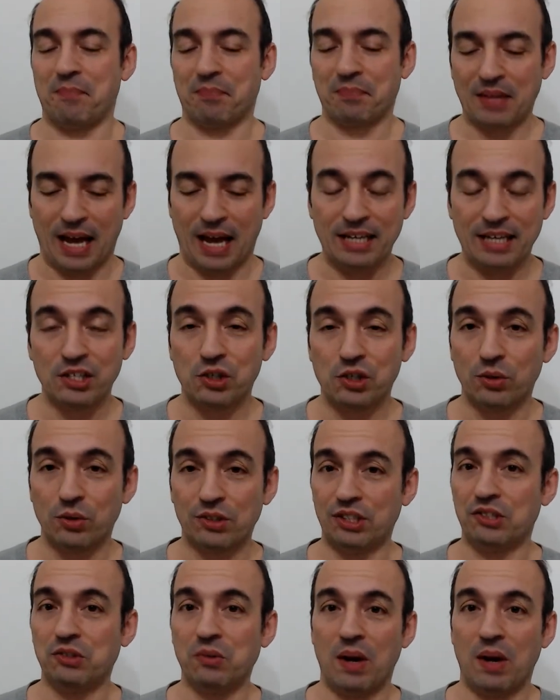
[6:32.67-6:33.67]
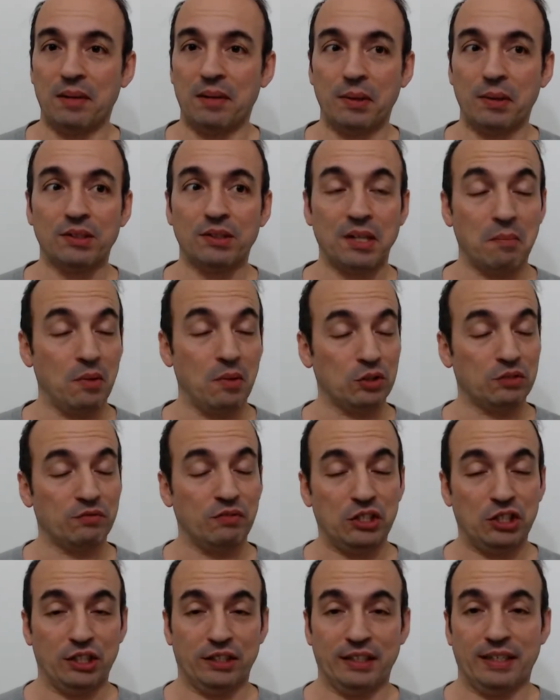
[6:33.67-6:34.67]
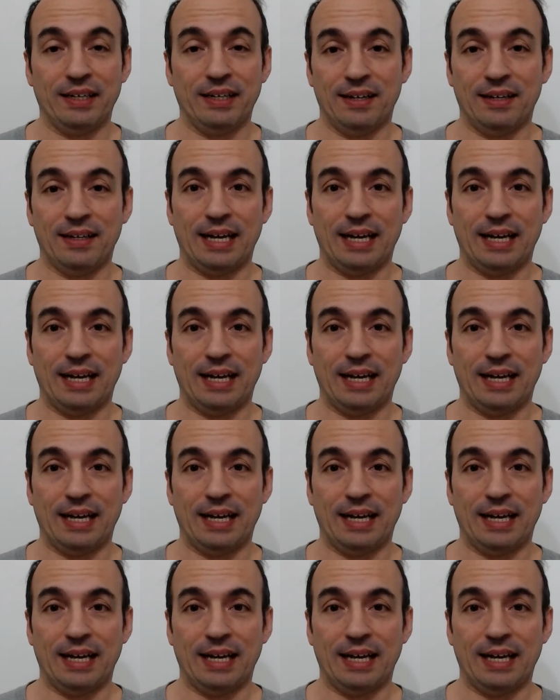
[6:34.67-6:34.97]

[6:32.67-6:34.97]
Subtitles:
I chose this one because I'm not vegetarian.